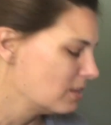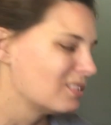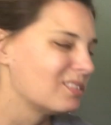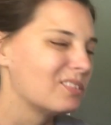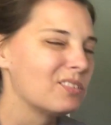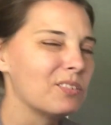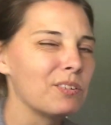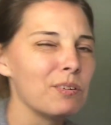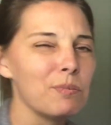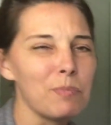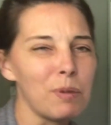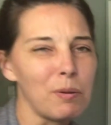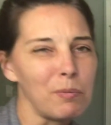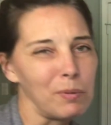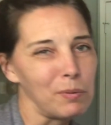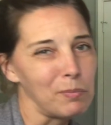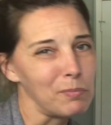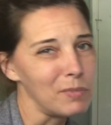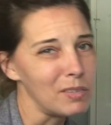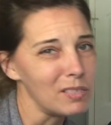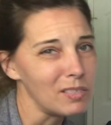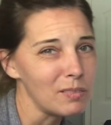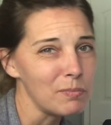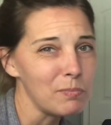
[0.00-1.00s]
So remember,
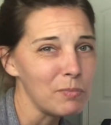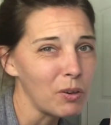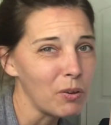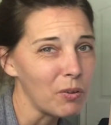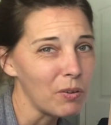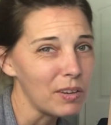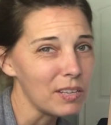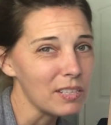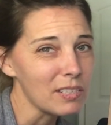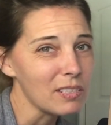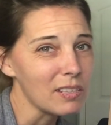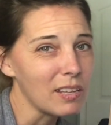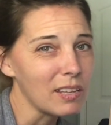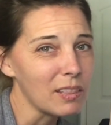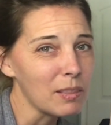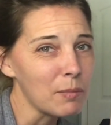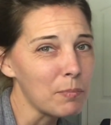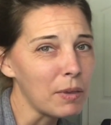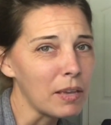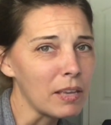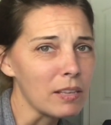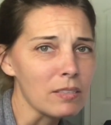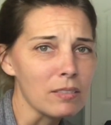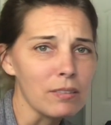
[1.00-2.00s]
Miss McCoy is not the
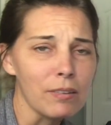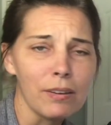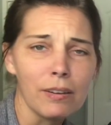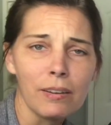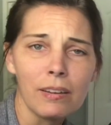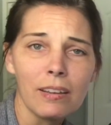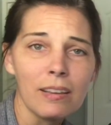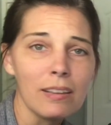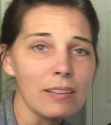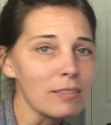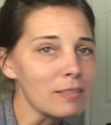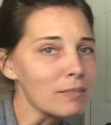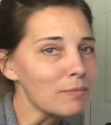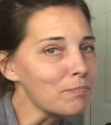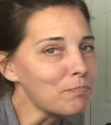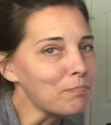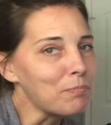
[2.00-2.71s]
best artist,